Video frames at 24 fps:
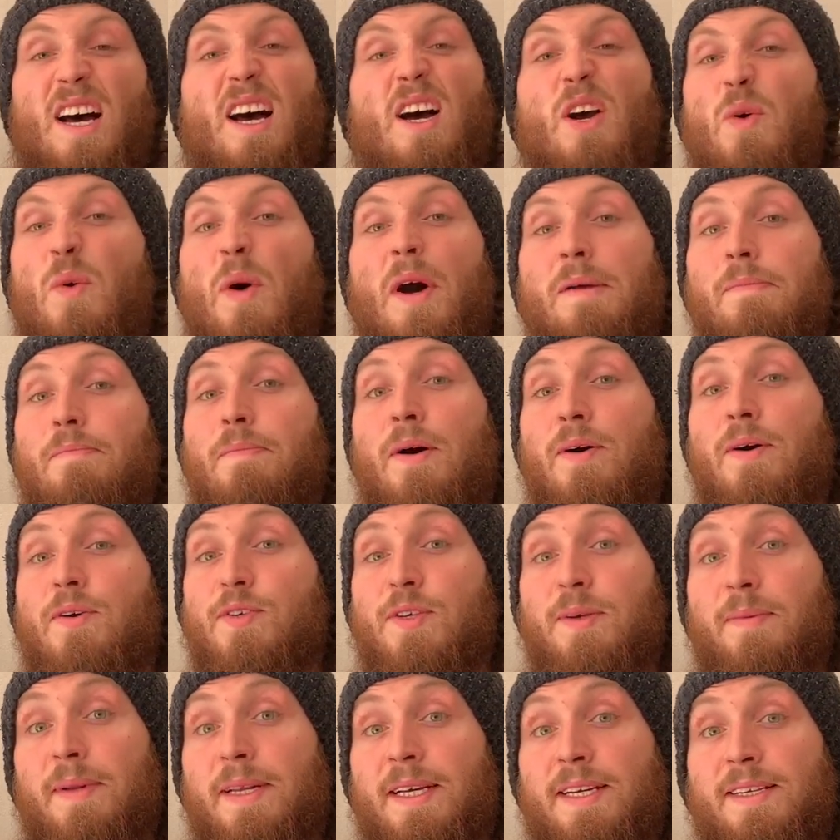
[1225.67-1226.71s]
quite
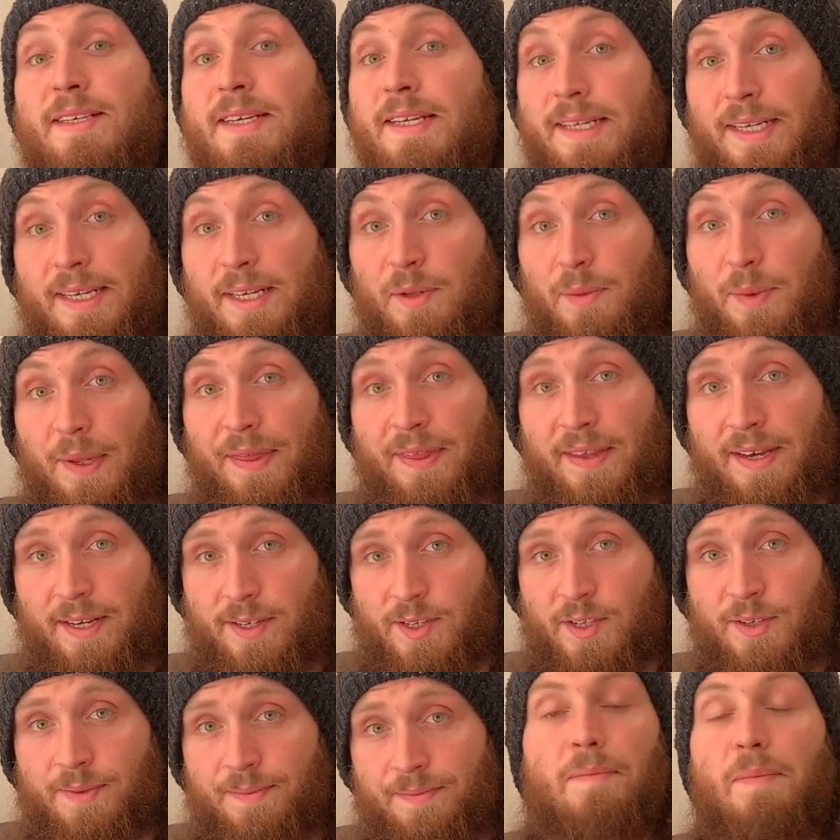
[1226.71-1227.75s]
possibly to deal with this.